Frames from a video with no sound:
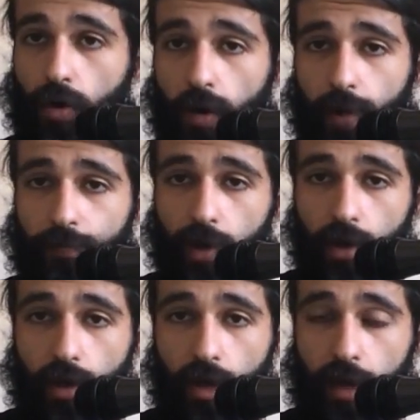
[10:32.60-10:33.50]
alright.
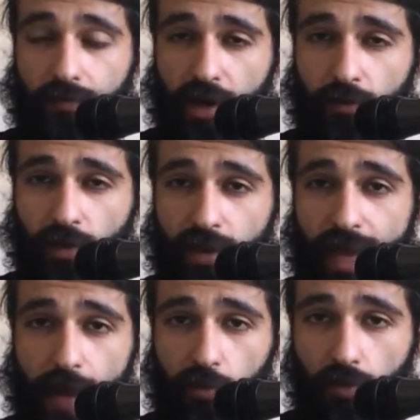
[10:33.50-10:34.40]
After that, we're going
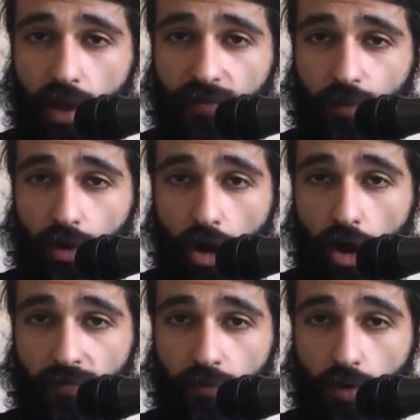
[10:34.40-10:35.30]
to tap 12, pull
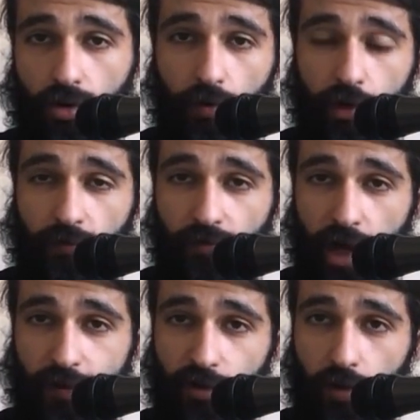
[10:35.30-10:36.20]
off all the way to
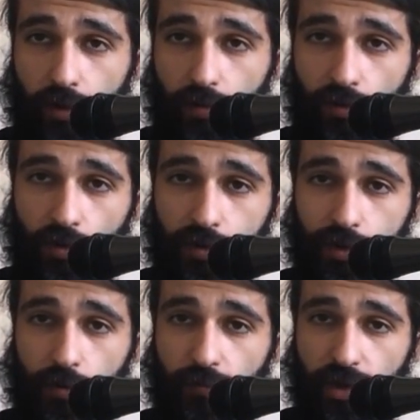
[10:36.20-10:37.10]
5, going through
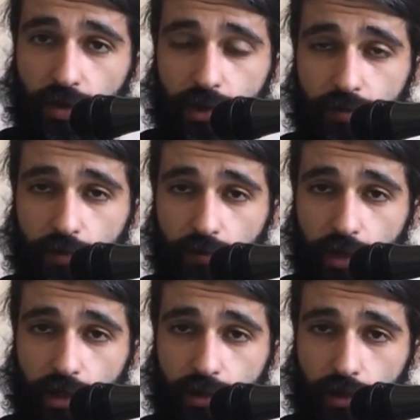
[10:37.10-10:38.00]
those 2 fingers in
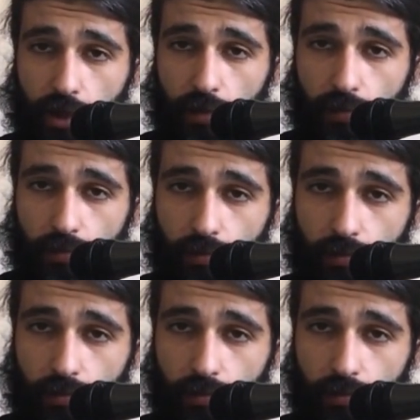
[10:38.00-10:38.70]
between. So,